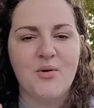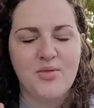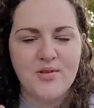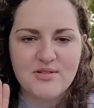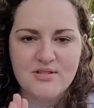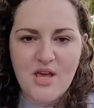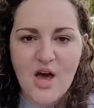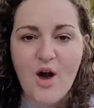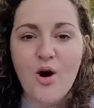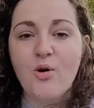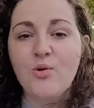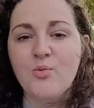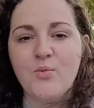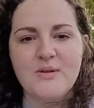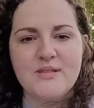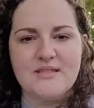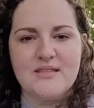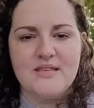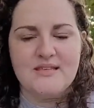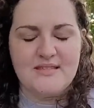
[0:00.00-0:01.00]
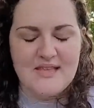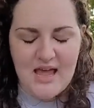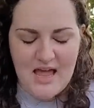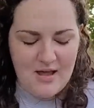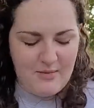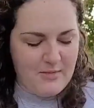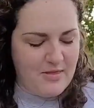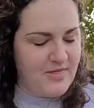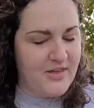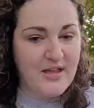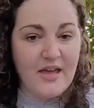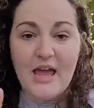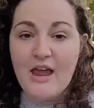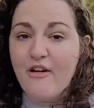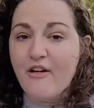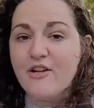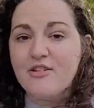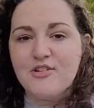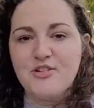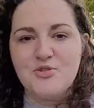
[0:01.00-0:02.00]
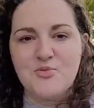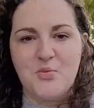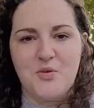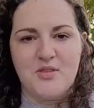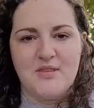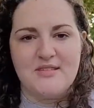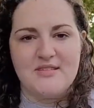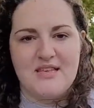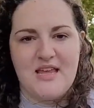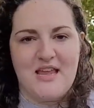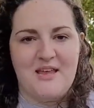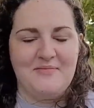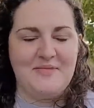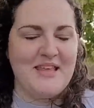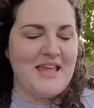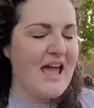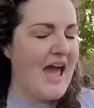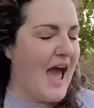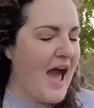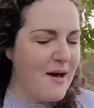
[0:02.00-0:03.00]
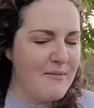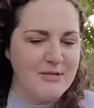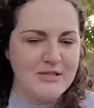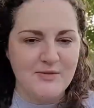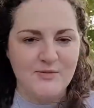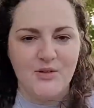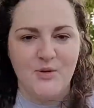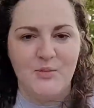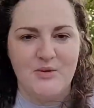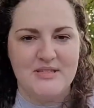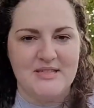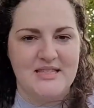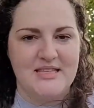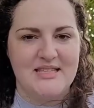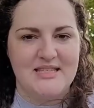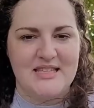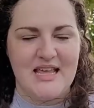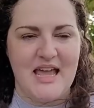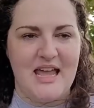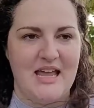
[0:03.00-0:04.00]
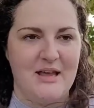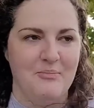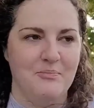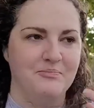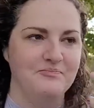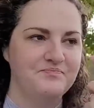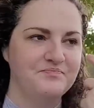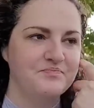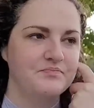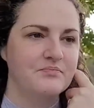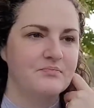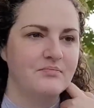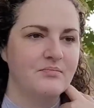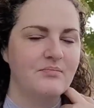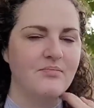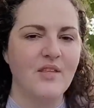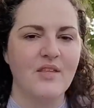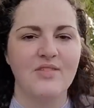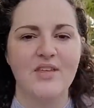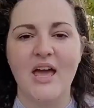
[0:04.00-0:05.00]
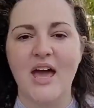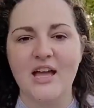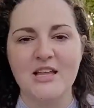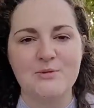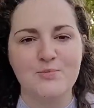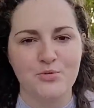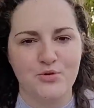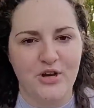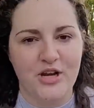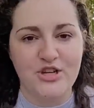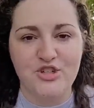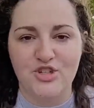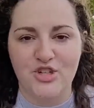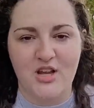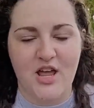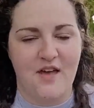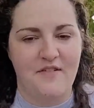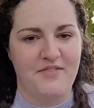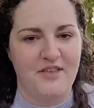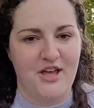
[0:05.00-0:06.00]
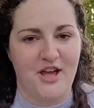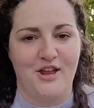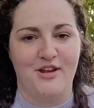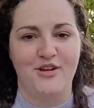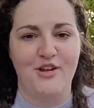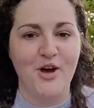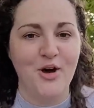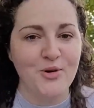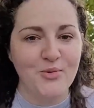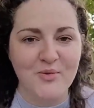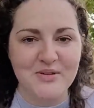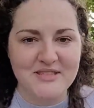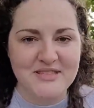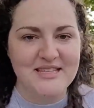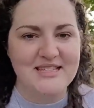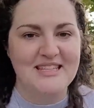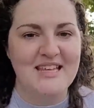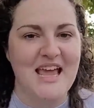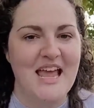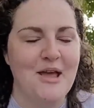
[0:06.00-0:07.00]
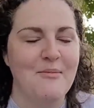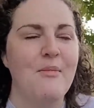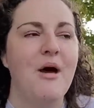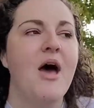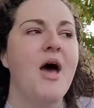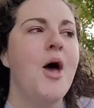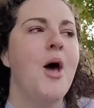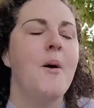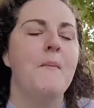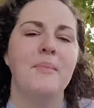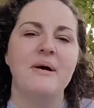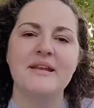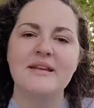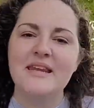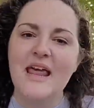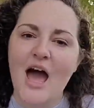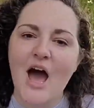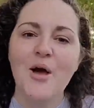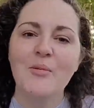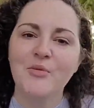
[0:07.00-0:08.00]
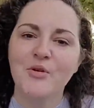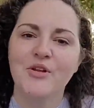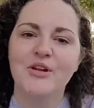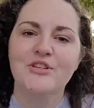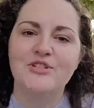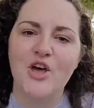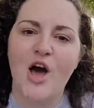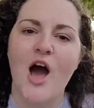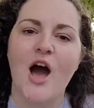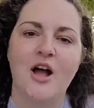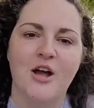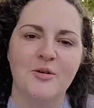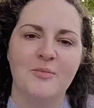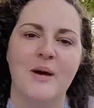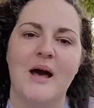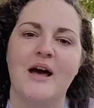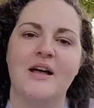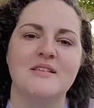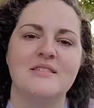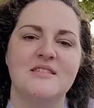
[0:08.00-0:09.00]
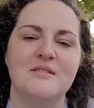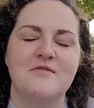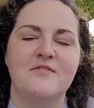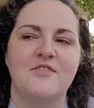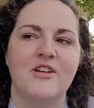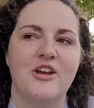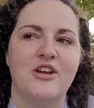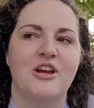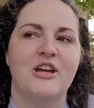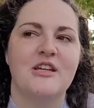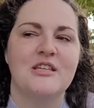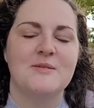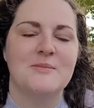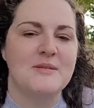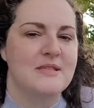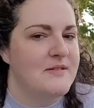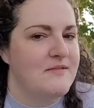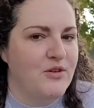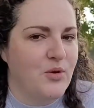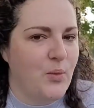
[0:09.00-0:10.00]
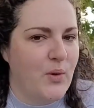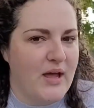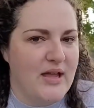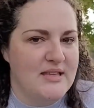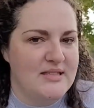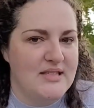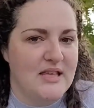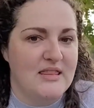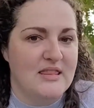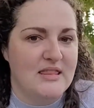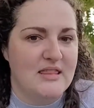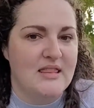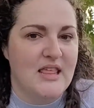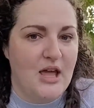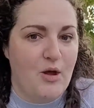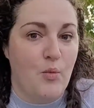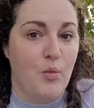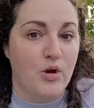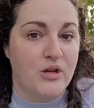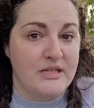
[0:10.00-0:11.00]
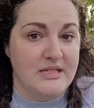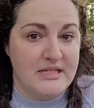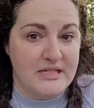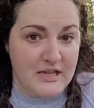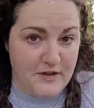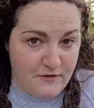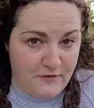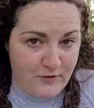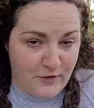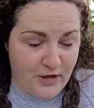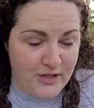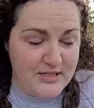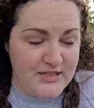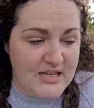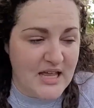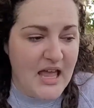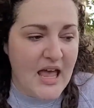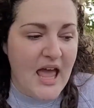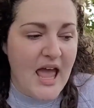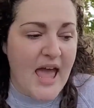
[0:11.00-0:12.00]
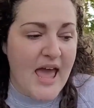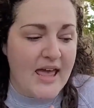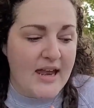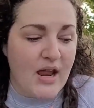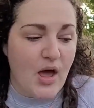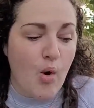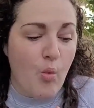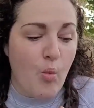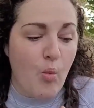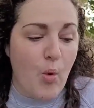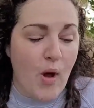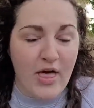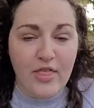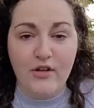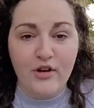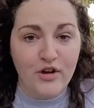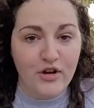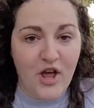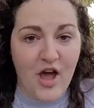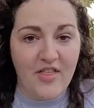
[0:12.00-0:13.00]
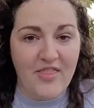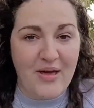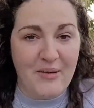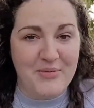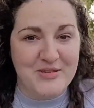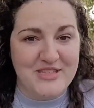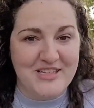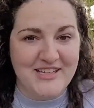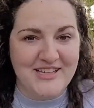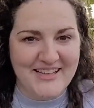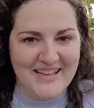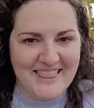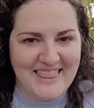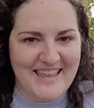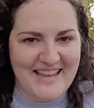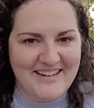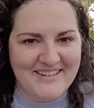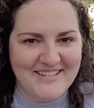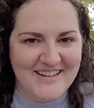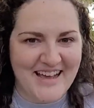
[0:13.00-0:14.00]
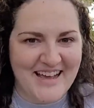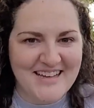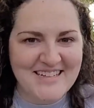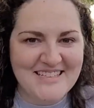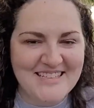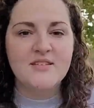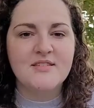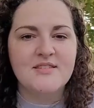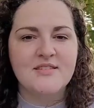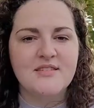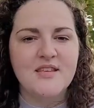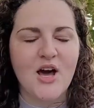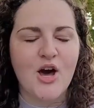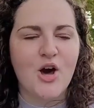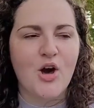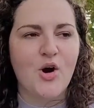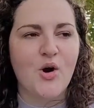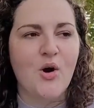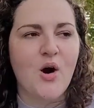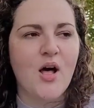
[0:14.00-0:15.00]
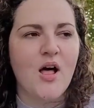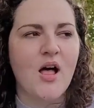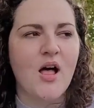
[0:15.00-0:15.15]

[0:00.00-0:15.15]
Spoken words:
the tone was the same, the characters were the same, the atmosphere was the same, the exploration of the unknown was the same, but now I'm going to talk about some very specific ways that they were different, and whether or not that was a good thing or not. So,